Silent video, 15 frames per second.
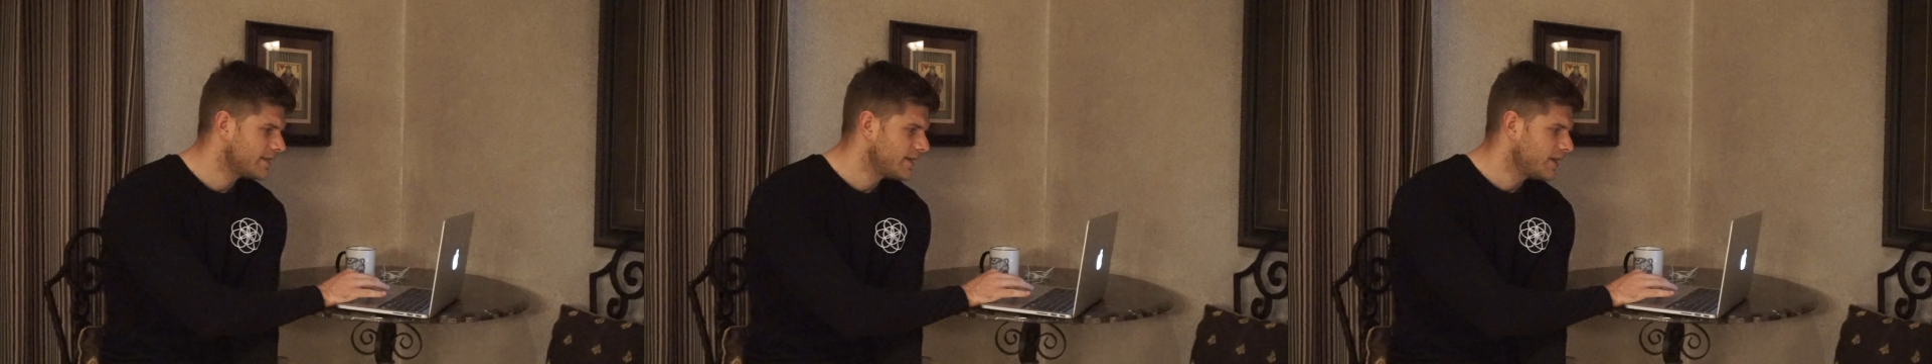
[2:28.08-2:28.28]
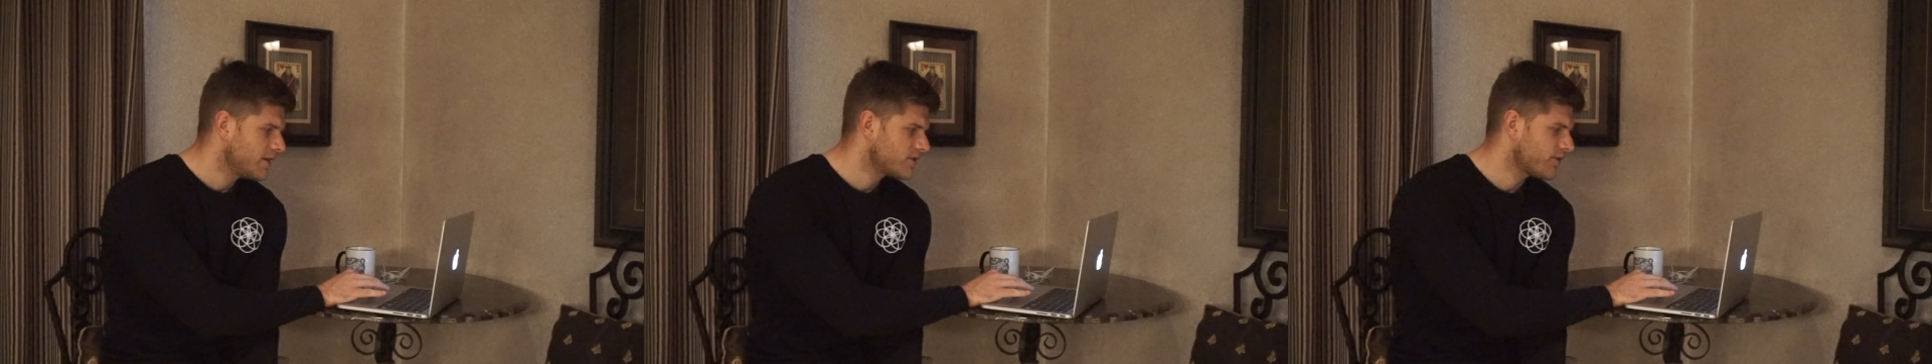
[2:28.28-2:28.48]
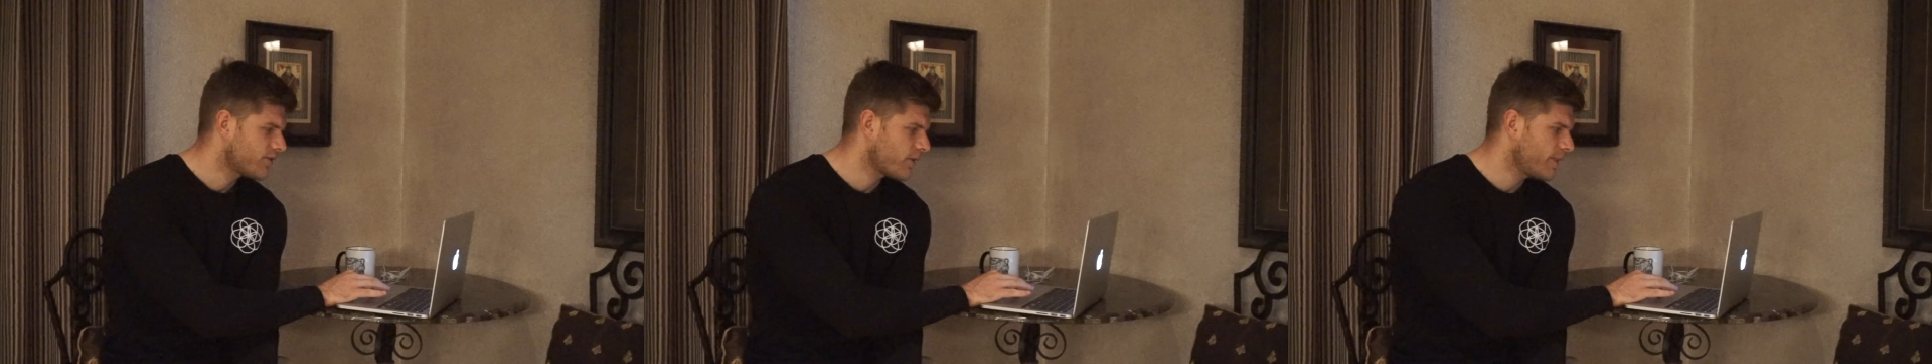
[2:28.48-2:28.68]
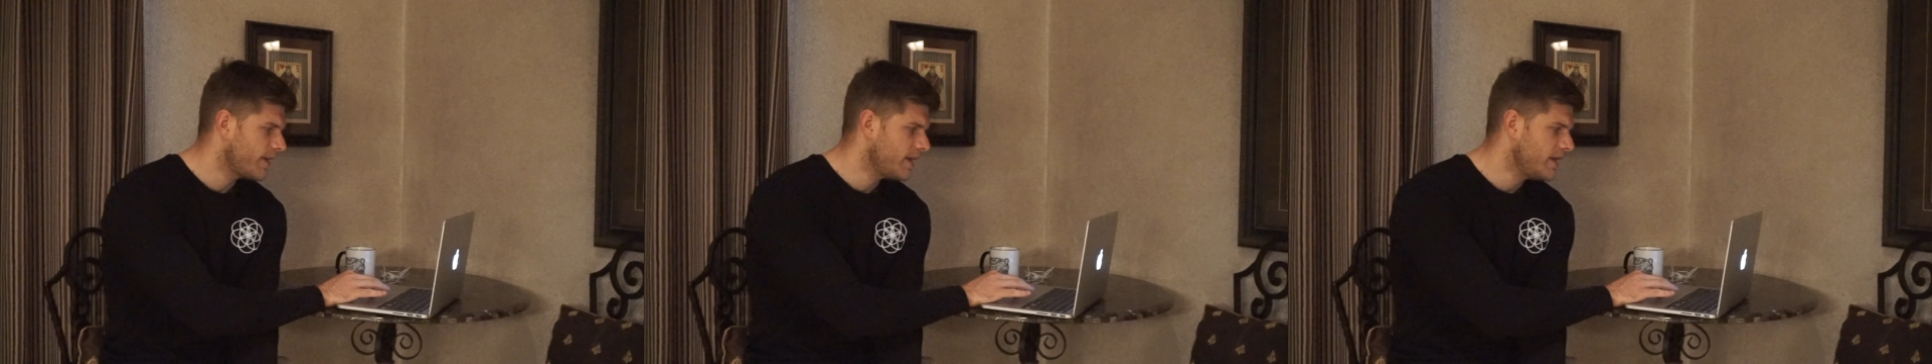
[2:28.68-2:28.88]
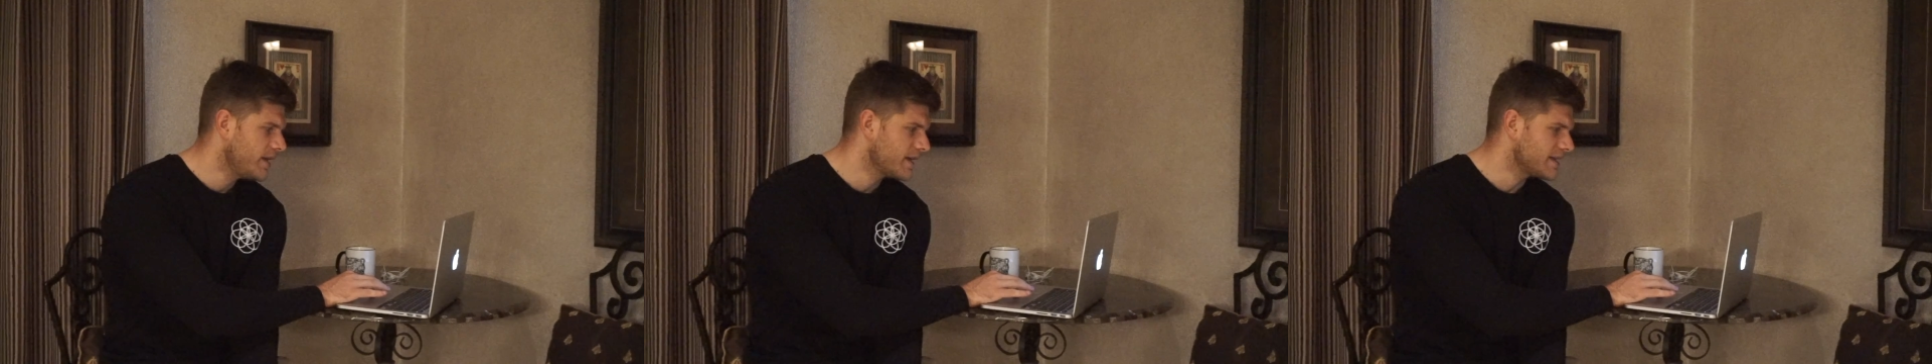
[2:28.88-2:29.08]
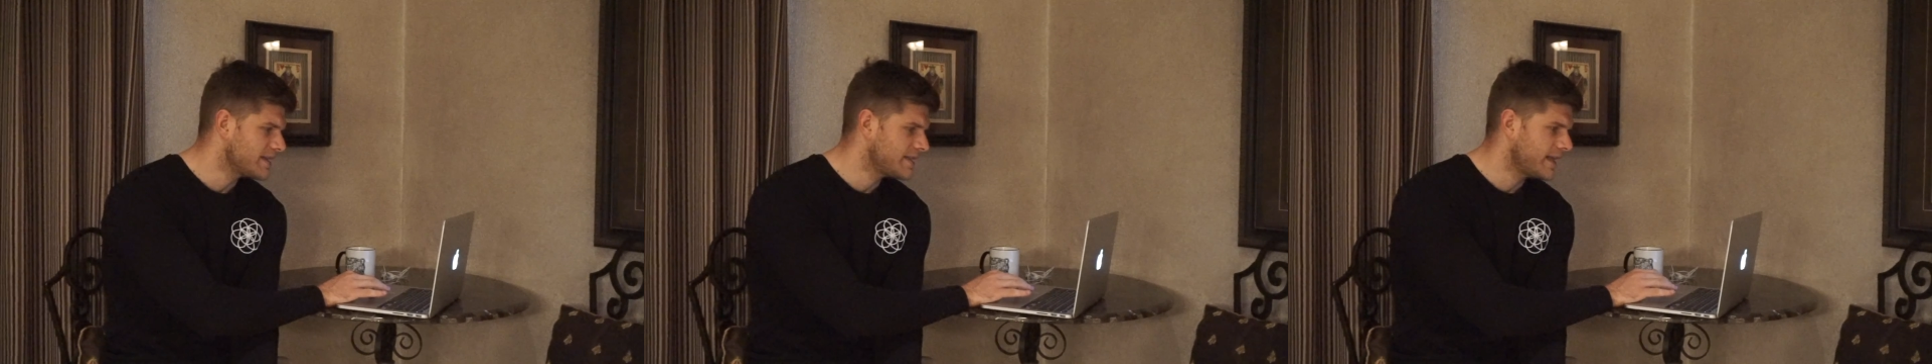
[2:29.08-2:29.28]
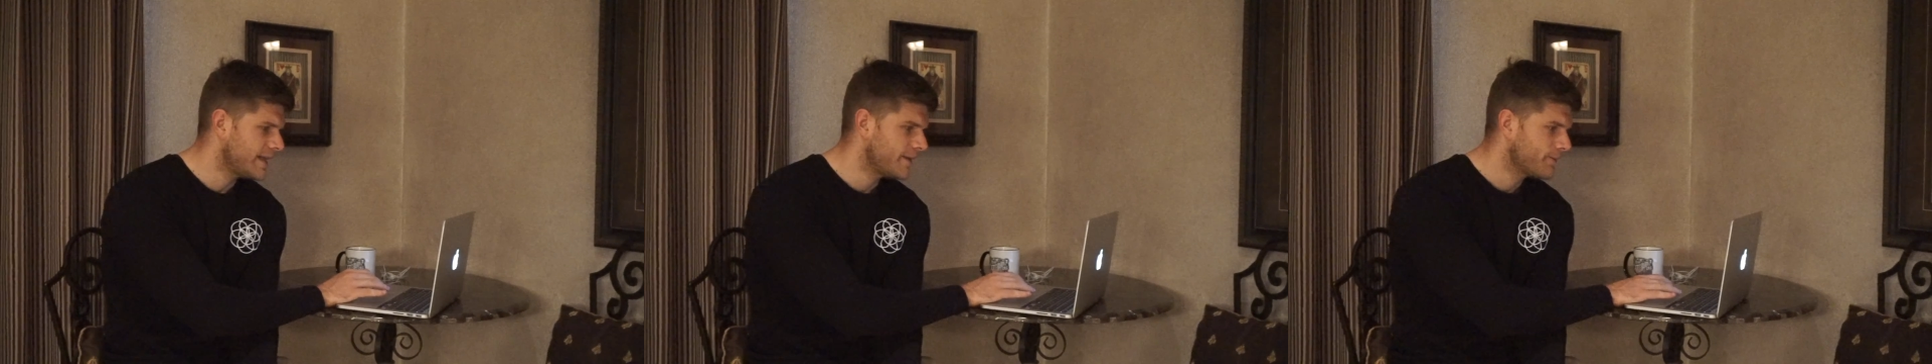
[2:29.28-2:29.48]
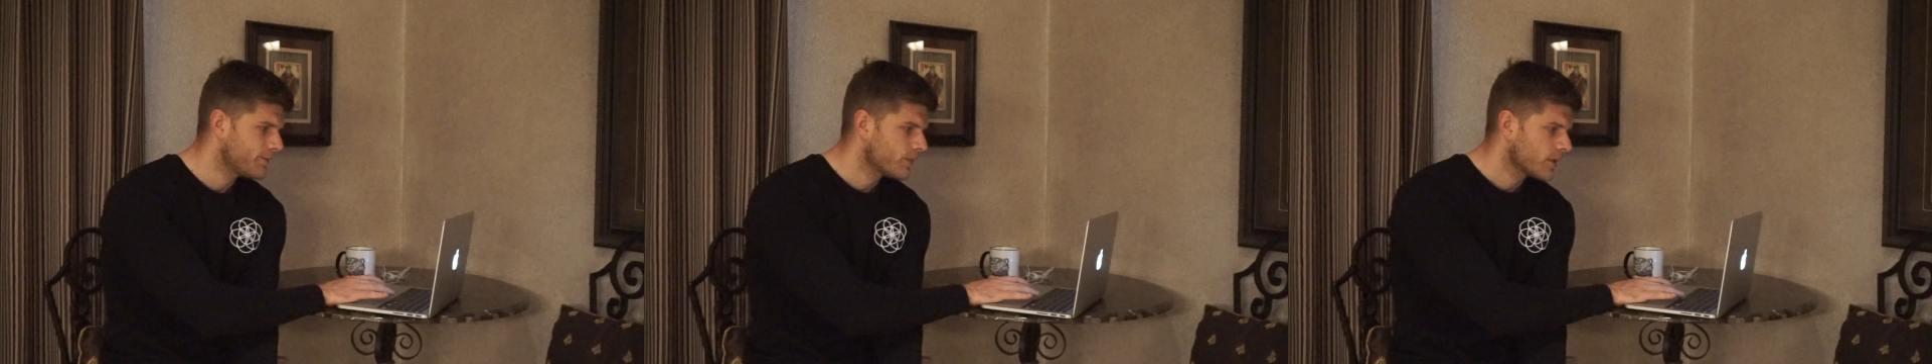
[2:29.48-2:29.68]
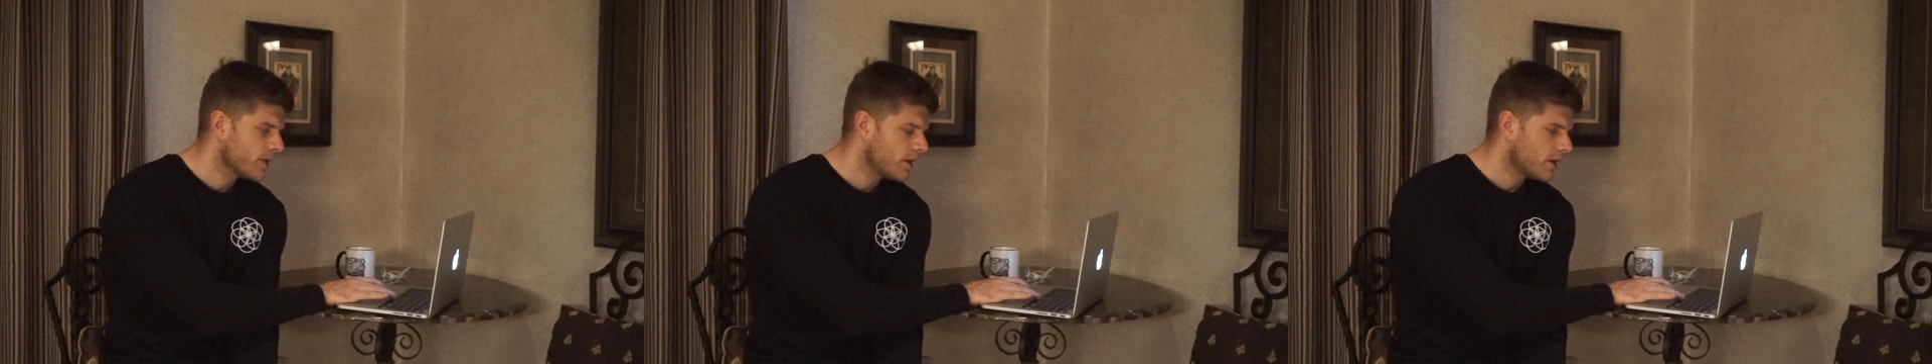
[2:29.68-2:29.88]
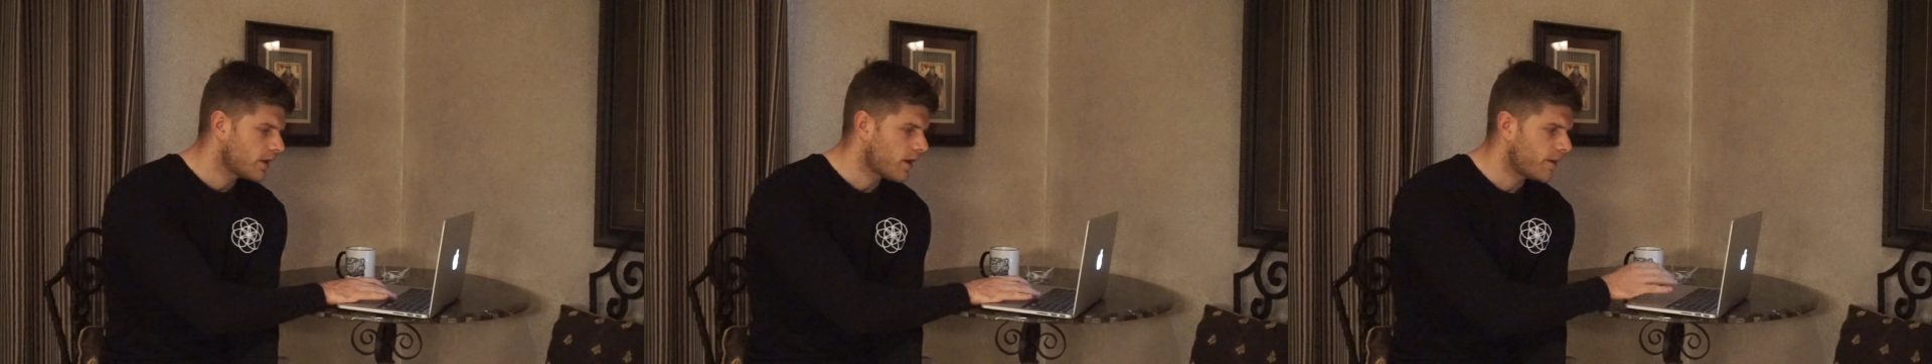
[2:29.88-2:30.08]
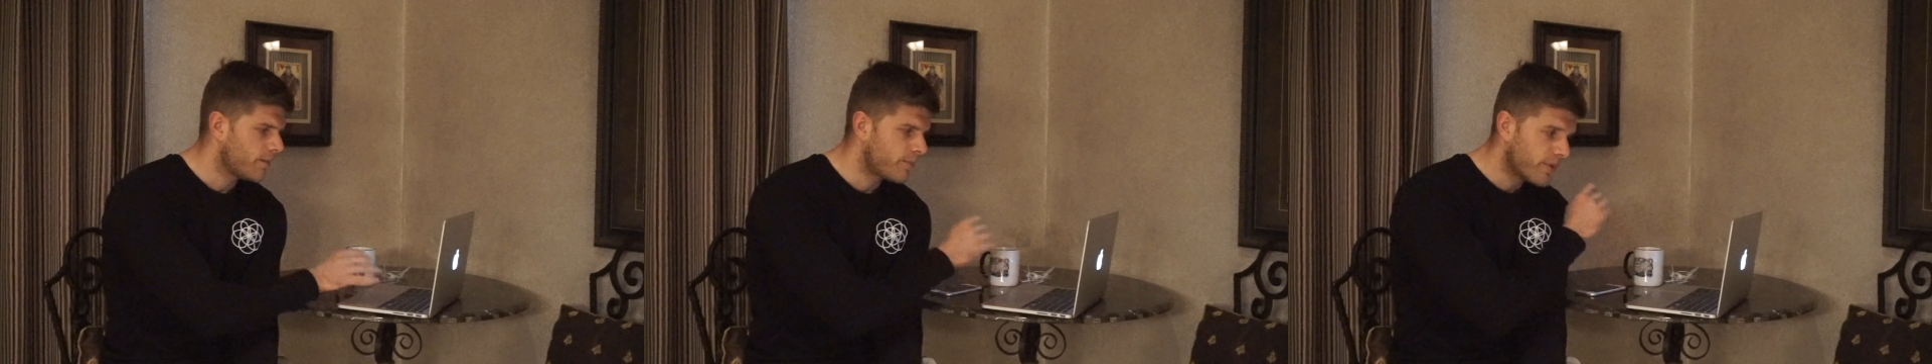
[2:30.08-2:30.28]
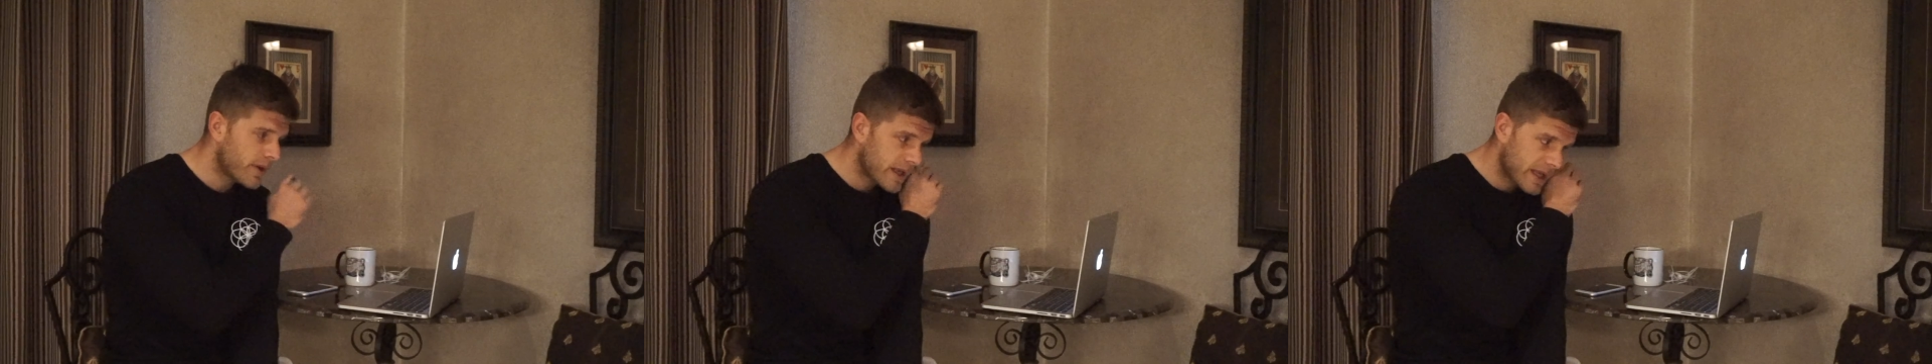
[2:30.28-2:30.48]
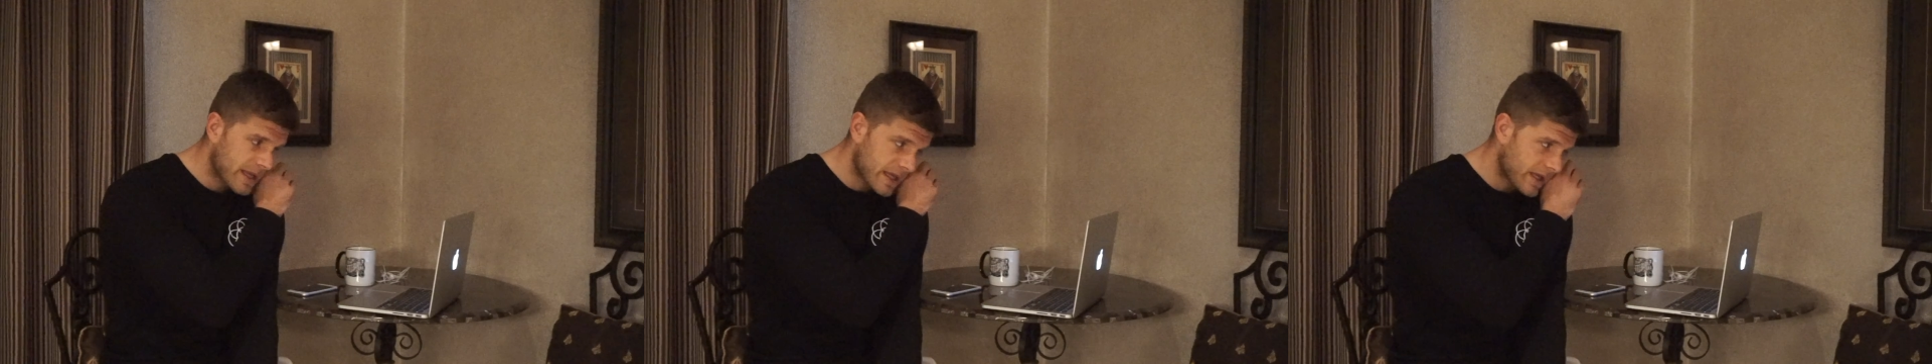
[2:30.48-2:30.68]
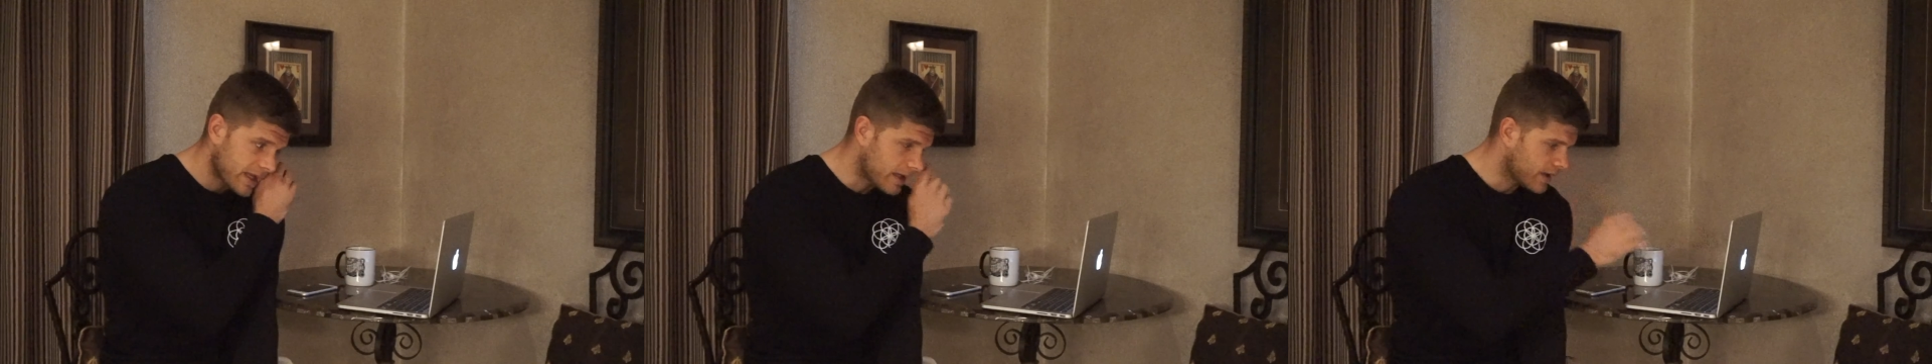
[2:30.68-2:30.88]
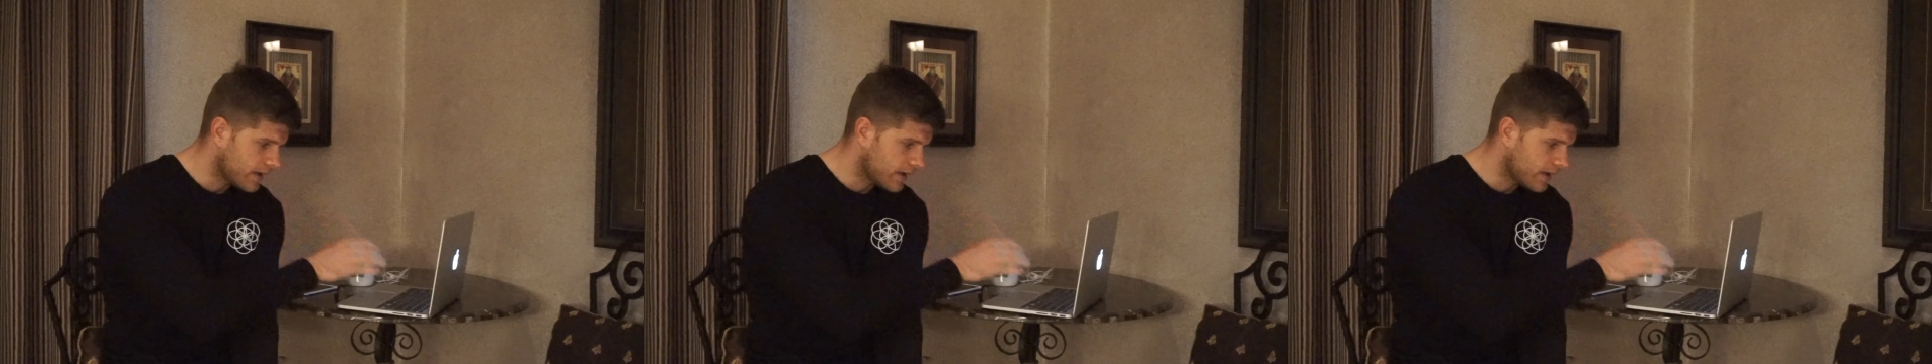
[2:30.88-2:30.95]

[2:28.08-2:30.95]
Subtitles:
So from here you can see that I'm bringing